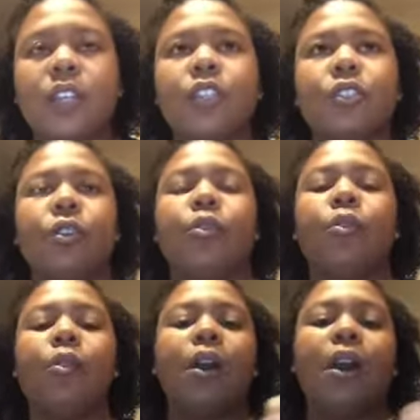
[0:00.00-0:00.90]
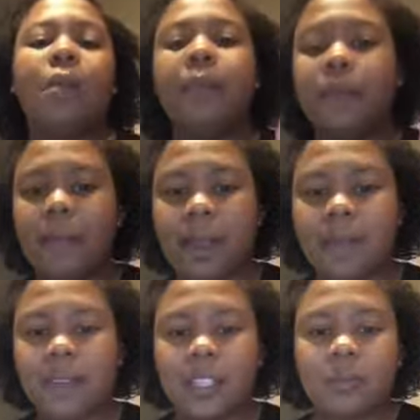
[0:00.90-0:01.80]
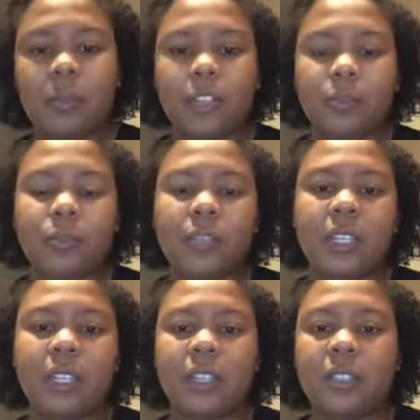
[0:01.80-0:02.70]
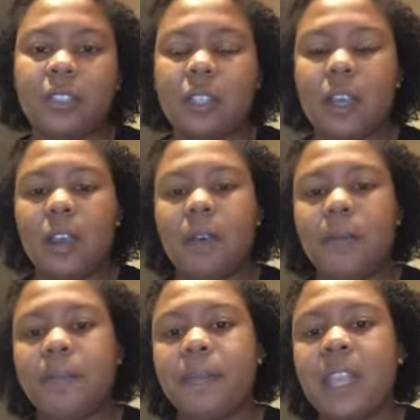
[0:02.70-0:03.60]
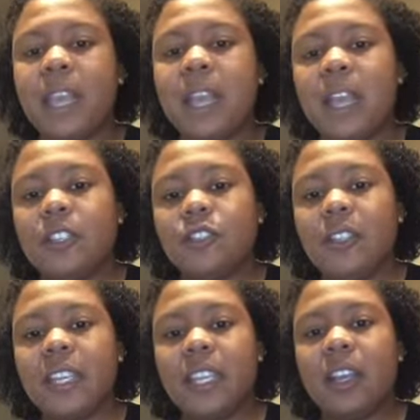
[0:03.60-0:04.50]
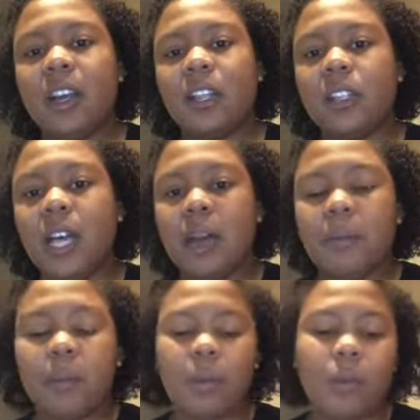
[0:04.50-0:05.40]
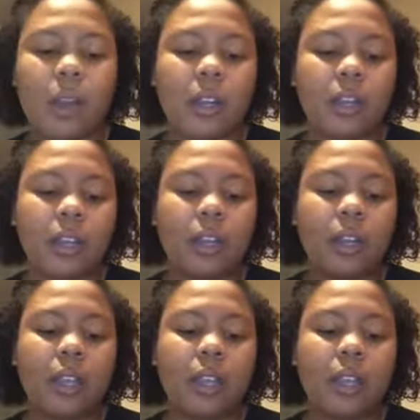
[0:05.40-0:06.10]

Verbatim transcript: So, up in my face wash routines, um, drinking a lot more water,